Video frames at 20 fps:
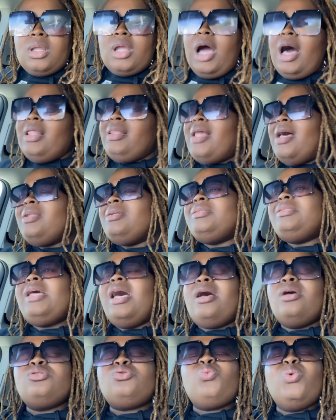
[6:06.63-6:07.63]
a lot of
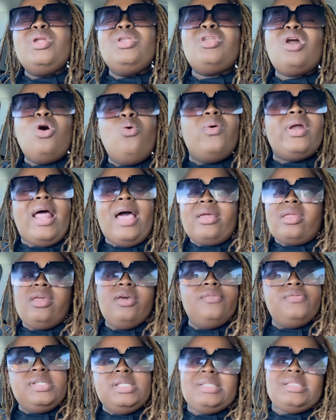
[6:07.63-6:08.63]
times we know what our
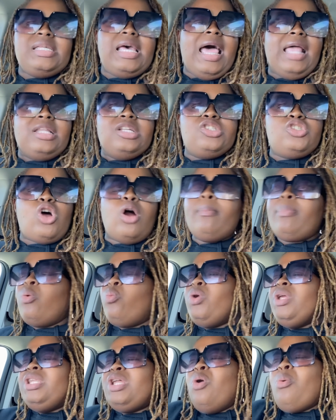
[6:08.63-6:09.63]
gifts and talents are,
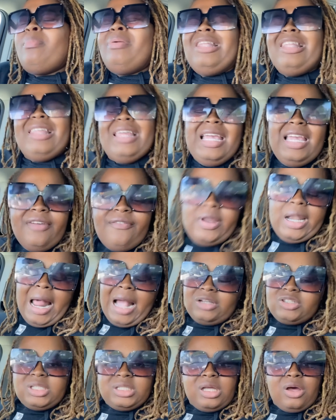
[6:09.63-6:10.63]
but we don't believe in
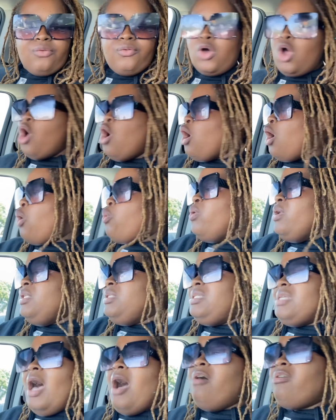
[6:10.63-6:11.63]
ourselves, or we
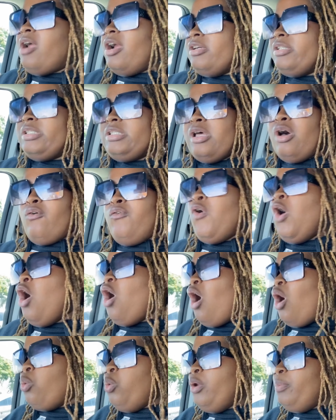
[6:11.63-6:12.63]
doubt ourselves,
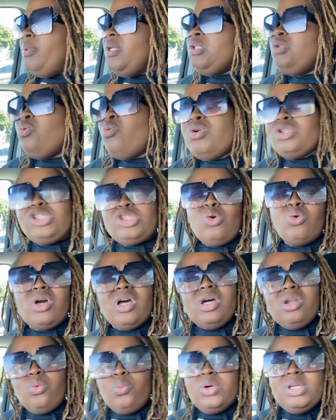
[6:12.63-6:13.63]
or we be doing so
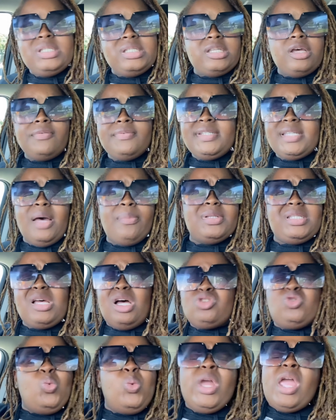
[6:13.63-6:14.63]
good and we self
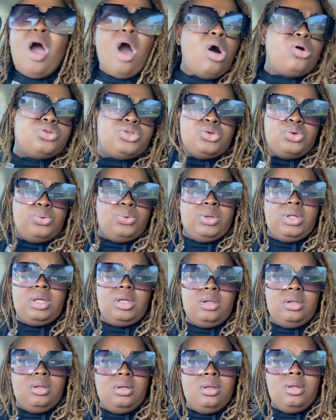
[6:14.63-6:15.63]
sabotage. We all do
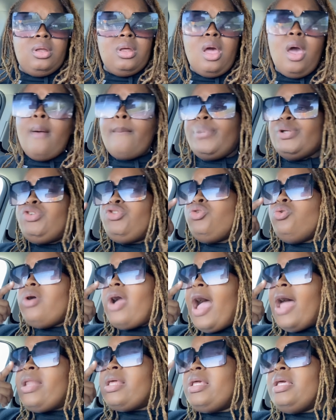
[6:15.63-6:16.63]
it. But you
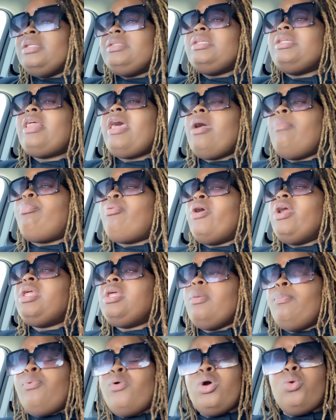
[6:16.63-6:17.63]
got to get to that
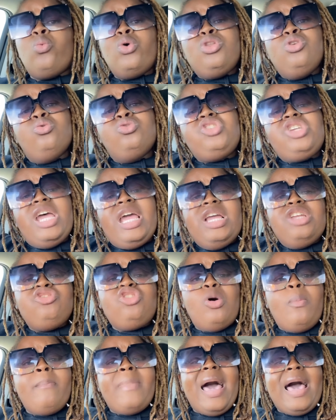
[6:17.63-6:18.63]
breaking point where you
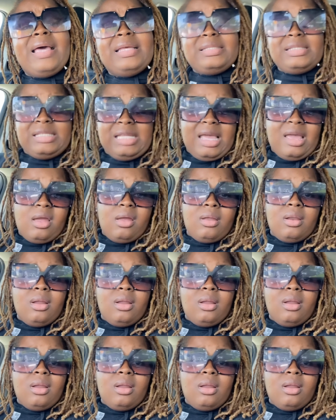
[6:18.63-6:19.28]
change your mindset.